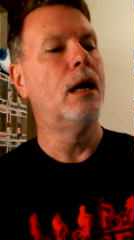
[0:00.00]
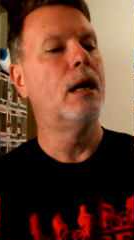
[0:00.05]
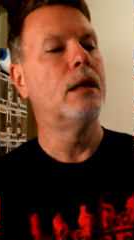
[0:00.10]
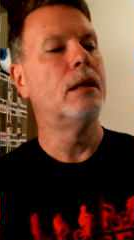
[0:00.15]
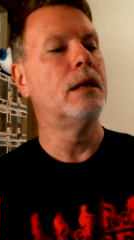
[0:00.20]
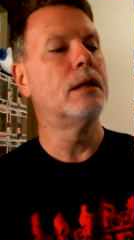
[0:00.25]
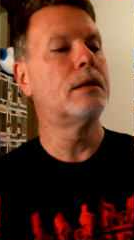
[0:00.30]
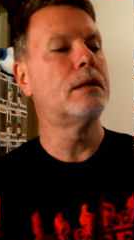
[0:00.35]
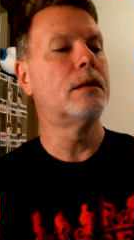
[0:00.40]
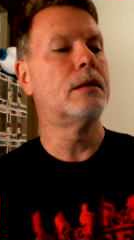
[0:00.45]

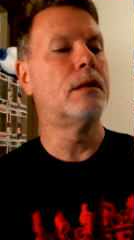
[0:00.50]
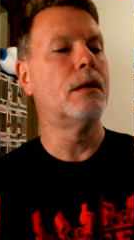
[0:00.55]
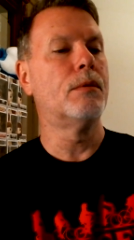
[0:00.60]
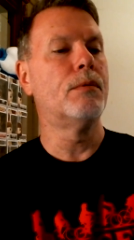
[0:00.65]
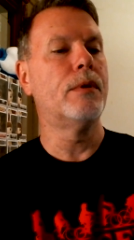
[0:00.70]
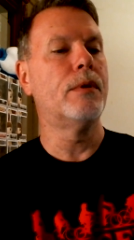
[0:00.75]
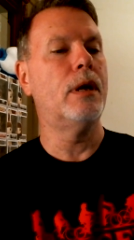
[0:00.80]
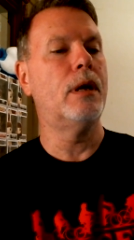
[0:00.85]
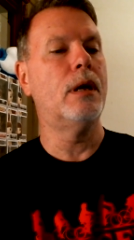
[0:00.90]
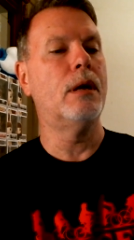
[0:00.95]
This is
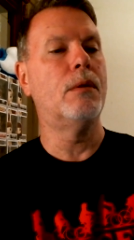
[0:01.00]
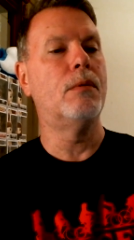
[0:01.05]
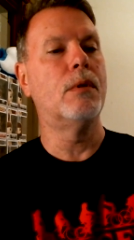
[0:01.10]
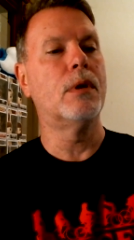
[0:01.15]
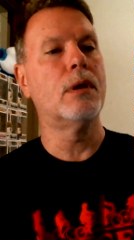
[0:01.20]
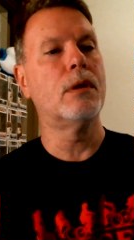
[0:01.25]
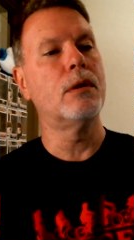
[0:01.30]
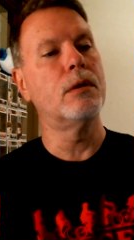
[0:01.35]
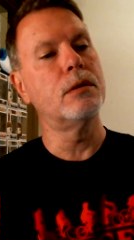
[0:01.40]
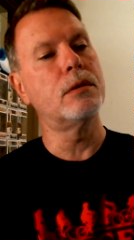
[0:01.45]
the
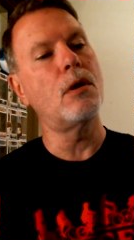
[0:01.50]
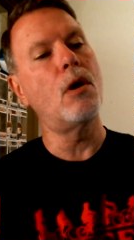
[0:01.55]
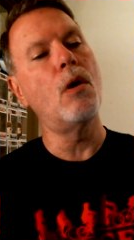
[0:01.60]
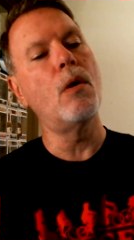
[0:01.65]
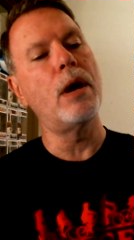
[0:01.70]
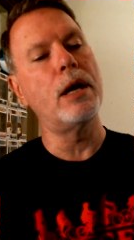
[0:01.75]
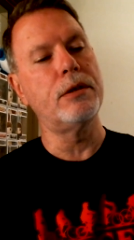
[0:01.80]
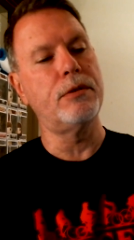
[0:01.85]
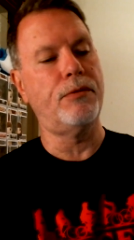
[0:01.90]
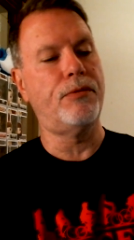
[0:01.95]
one of those.
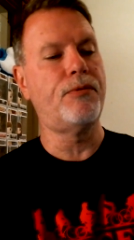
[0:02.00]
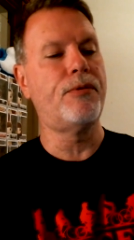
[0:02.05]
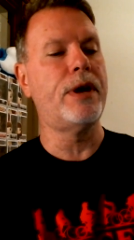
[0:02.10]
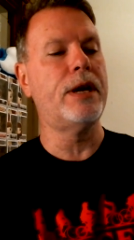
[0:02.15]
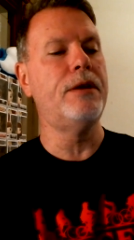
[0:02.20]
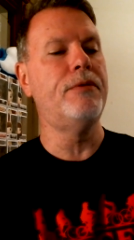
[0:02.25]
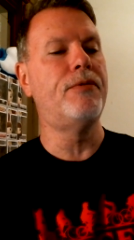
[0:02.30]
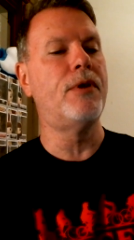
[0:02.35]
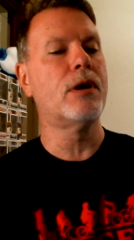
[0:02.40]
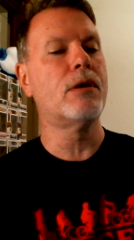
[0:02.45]
Oh, as
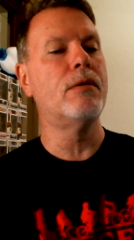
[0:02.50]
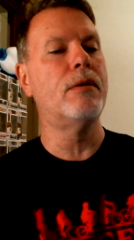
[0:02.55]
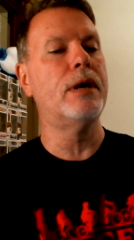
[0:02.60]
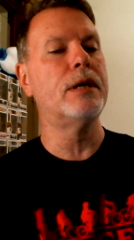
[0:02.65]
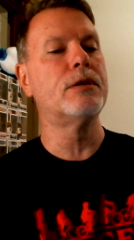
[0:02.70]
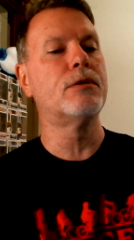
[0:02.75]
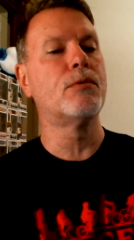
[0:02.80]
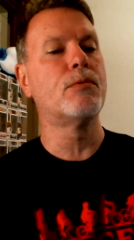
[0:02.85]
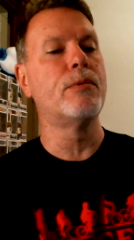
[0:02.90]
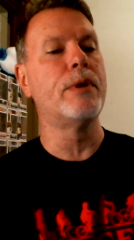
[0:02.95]
Freddy Funko
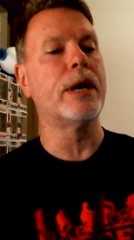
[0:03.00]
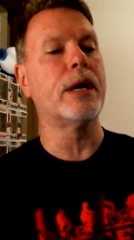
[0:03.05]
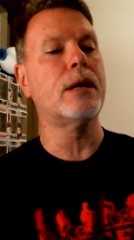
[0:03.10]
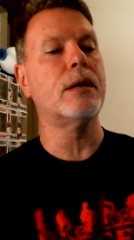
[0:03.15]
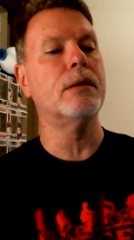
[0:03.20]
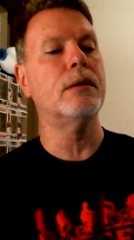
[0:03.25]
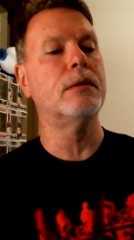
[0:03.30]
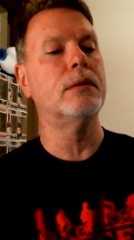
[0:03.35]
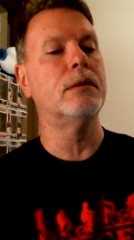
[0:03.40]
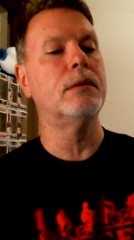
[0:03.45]
as Rick
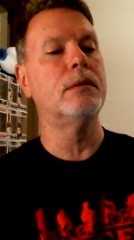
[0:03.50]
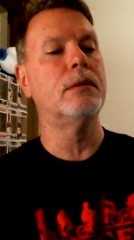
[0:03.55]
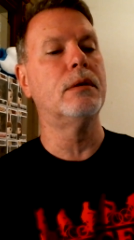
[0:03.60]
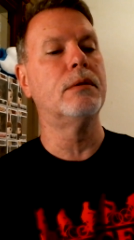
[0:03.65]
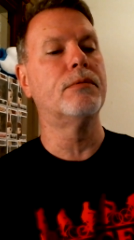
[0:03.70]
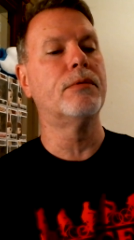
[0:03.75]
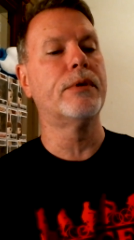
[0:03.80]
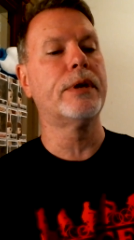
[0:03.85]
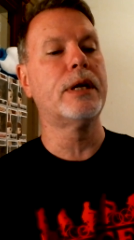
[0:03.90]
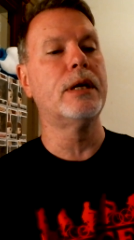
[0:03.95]

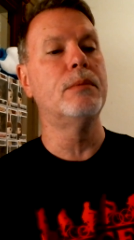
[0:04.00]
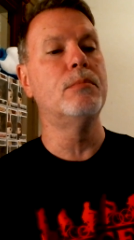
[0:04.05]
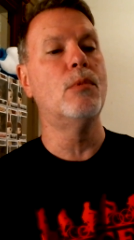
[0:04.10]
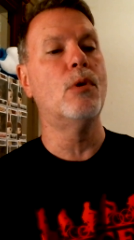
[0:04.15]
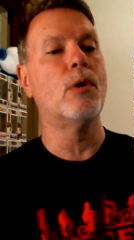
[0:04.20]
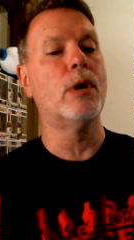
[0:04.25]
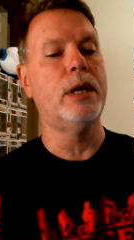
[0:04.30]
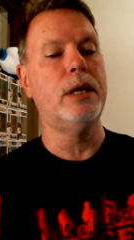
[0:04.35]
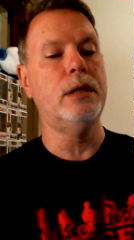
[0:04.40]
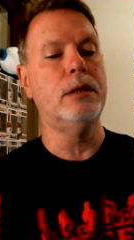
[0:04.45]
of Rick and
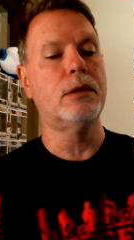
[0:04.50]
Morty.